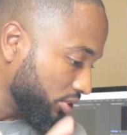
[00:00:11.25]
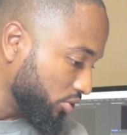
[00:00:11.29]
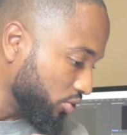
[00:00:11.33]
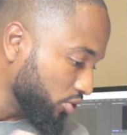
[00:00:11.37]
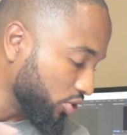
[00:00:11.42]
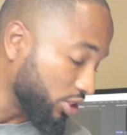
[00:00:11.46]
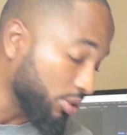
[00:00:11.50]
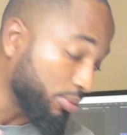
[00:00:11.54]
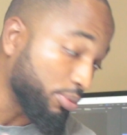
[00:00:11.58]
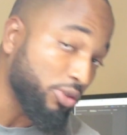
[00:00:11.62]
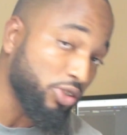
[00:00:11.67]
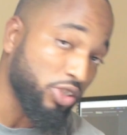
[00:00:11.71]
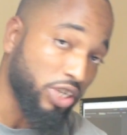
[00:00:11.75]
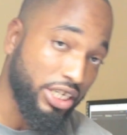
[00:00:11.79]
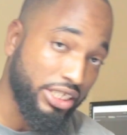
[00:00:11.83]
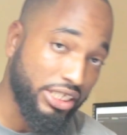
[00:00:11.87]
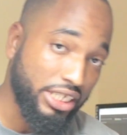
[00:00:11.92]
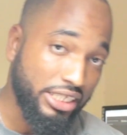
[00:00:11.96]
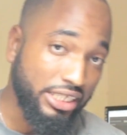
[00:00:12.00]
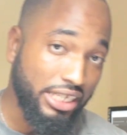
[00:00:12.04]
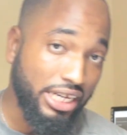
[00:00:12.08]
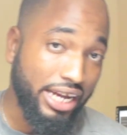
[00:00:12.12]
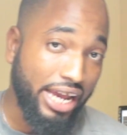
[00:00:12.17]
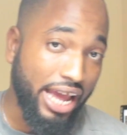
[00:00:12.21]
Use your
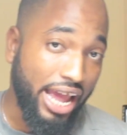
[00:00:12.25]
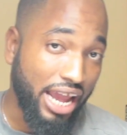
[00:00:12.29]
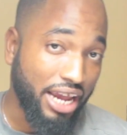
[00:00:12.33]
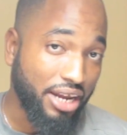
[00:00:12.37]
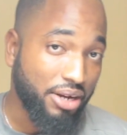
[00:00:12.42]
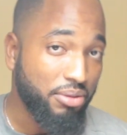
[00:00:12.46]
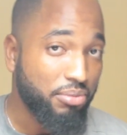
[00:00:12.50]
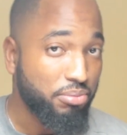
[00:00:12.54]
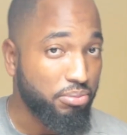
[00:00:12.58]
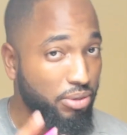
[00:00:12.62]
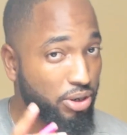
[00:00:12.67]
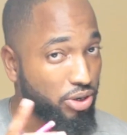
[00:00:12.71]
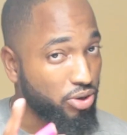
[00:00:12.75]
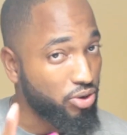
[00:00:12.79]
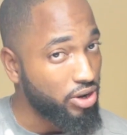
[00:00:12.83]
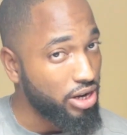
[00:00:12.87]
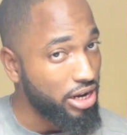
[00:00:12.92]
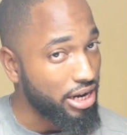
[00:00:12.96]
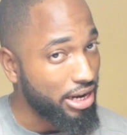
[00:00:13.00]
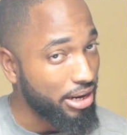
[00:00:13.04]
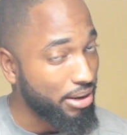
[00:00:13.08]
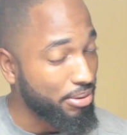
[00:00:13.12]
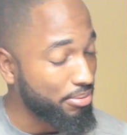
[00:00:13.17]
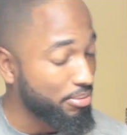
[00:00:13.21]
protractor as a guide, but don't
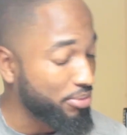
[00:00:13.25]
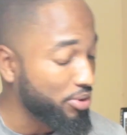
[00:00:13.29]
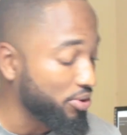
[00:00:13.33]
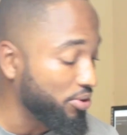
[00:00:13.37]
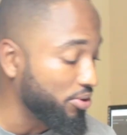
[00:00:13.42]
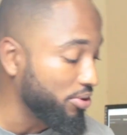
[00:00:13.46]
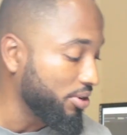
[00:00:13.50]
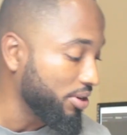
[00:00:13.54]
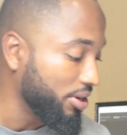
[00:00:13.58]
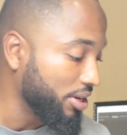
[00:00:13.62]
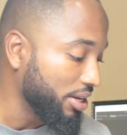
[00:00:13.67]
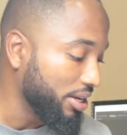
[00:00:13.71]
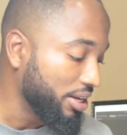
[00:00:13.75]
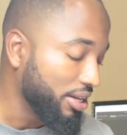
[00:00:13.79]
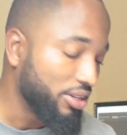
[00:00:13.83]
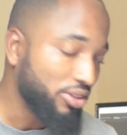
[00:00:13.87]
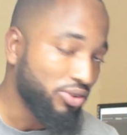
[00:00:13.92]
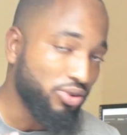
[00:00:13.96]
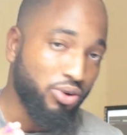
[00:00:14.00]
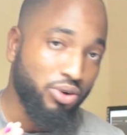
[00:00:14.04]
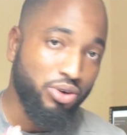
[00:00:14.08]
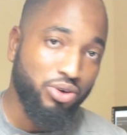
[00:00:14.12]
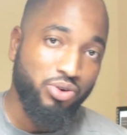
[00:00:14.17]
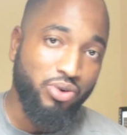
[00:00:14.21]
let them know.
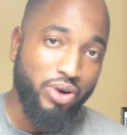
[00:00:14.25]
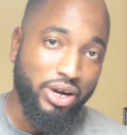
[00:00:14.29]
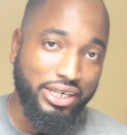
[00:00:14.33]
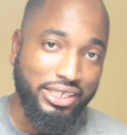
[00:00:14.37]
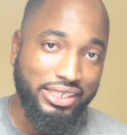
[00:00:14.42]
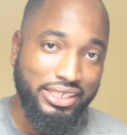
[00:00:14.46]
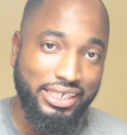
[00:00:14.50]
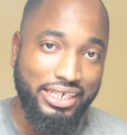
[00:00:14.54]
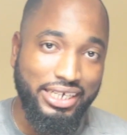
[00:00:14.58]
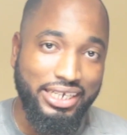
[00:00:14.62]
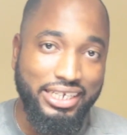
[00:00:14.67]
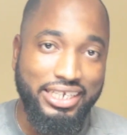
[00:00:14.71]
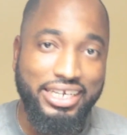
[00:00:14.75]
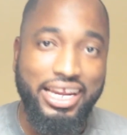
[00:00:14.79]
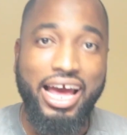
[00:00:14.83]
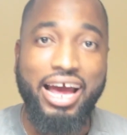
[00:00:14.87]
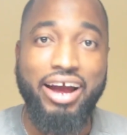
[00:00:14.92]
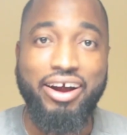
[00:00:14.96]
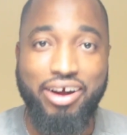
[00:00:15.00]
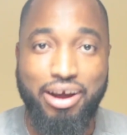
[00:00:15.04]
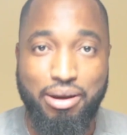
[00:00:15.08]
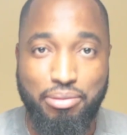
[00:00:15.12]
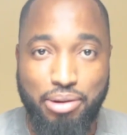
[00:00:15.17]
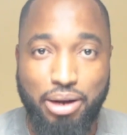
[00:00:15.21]
Don't do anything in the
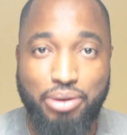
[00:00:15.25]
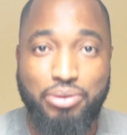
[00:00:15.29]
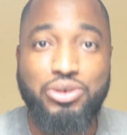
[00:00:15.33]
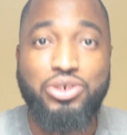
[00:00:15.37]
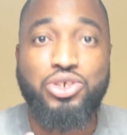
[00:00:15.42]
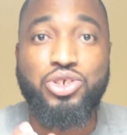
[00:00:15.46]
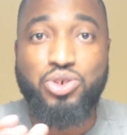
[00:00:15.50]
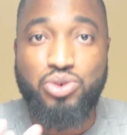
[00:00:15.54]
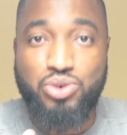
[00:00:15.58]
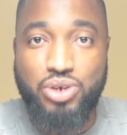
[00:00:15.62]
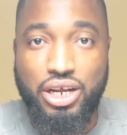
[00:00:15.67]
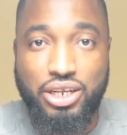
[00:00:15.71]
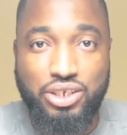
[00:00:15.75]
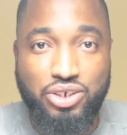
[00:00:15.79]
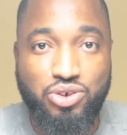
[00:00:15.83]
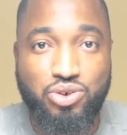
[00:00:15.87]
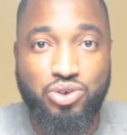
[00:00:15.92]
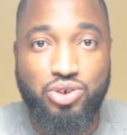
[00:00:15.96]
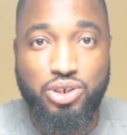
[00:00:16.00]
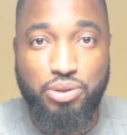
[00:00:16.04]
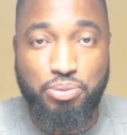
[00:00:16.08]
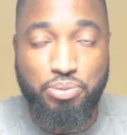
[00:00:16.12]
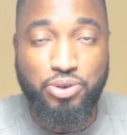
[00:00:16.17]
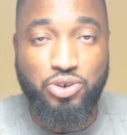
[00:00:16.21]
diagram that will show that you
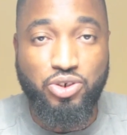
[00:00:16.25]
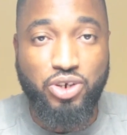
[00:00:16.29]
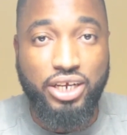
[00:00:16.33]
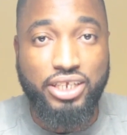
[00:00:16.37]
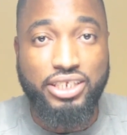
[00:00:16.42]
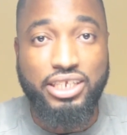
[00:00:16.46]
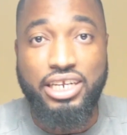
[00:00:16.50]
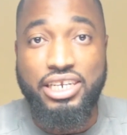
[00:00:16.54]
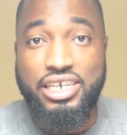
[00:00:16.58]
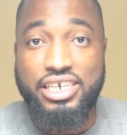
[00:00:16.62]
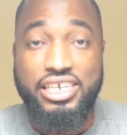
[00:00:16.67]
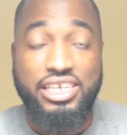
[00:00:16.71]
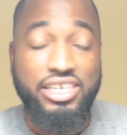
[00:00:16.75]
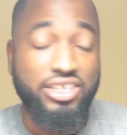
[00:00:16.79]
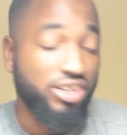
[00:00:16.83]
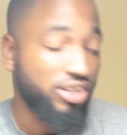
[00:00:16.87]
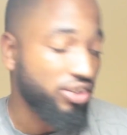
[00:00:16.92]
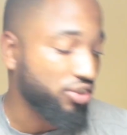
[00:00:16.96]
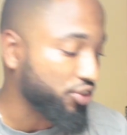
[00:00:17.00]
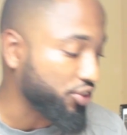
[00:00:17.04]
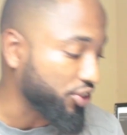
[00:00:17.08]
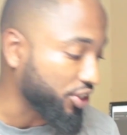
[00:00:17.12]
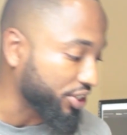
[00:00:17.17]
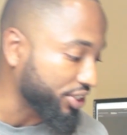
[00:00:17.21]
use your protractor and you didn't
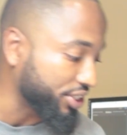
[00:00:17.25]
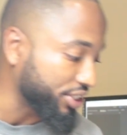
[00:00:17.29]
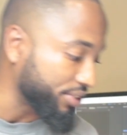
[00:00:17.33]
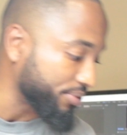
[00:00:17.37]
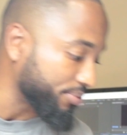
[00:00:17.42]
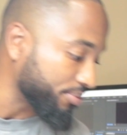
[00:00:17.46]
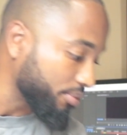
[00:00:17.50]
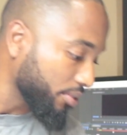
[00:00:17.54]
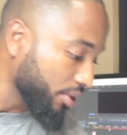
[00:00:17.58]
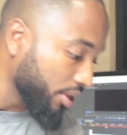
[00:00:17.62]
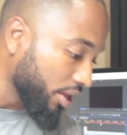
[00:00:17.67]
construct it.